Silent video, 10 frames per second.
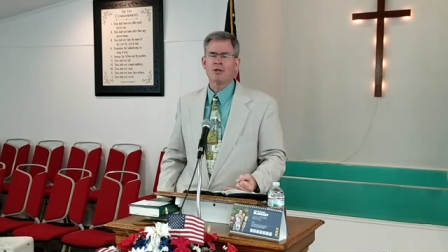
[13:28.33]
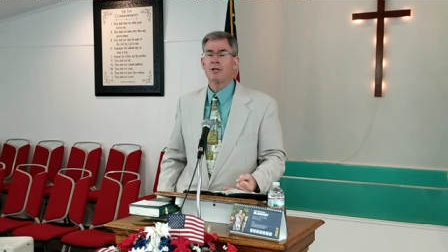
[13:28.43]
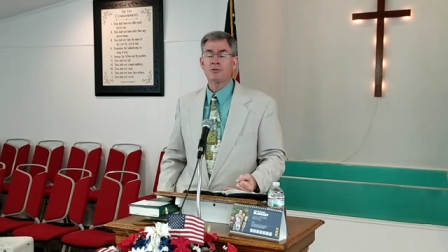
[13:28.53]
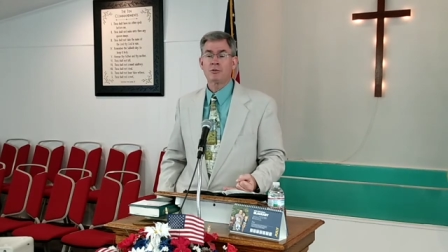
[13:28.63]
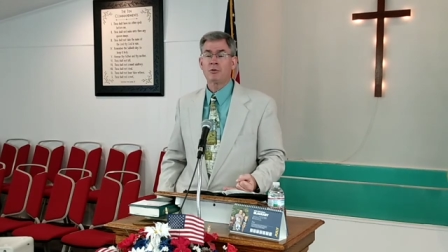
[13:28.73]

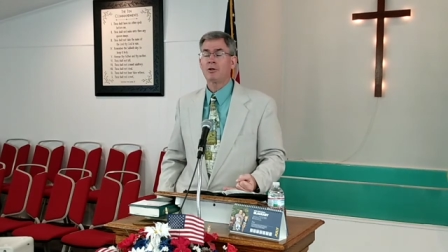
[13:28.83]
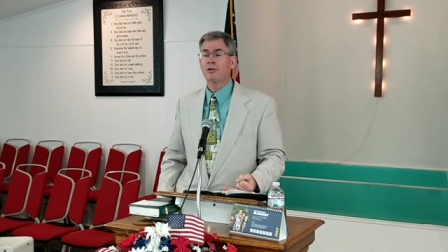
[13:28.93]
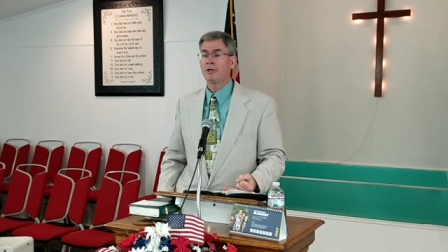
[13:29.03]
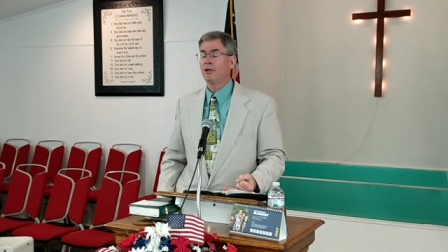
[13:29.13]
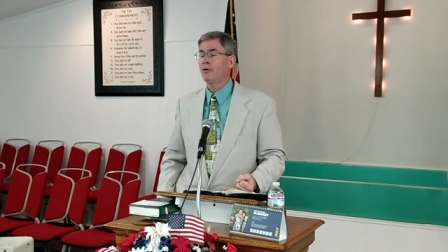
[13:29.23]
not too long
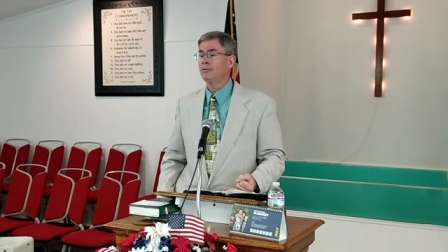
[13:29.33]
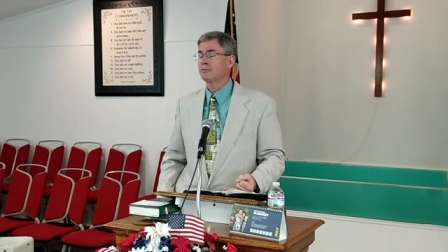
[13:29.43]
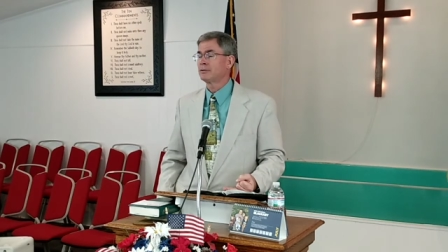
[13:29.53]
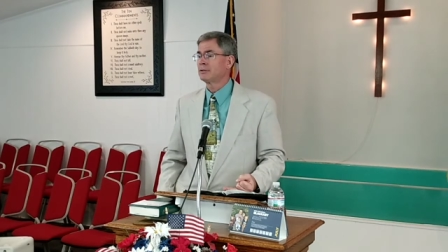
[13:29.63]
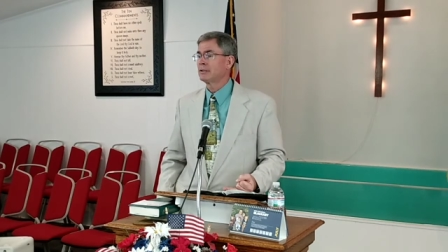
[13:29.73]
ago,
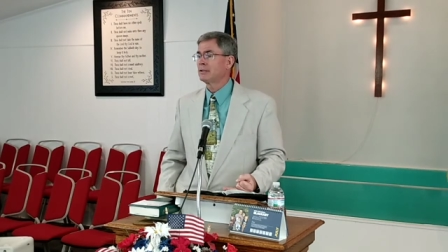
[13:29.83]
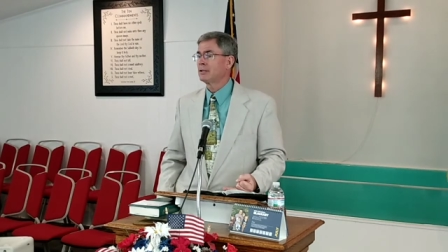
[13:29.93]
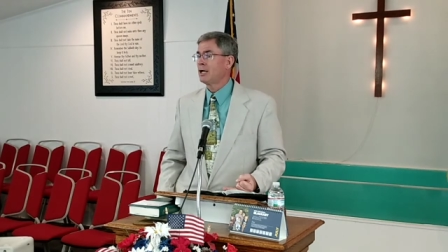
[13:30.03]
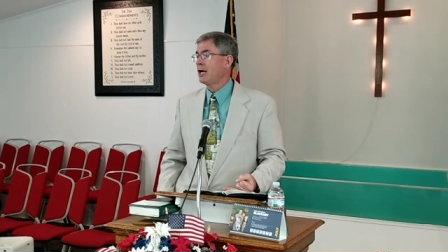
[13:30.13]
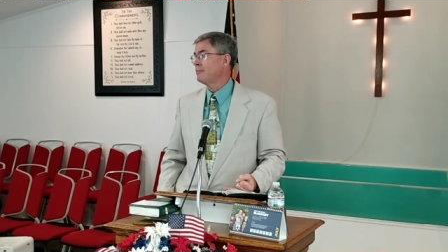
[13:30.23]

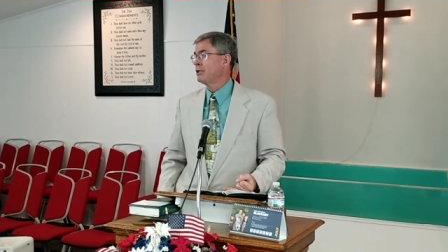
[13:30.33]
I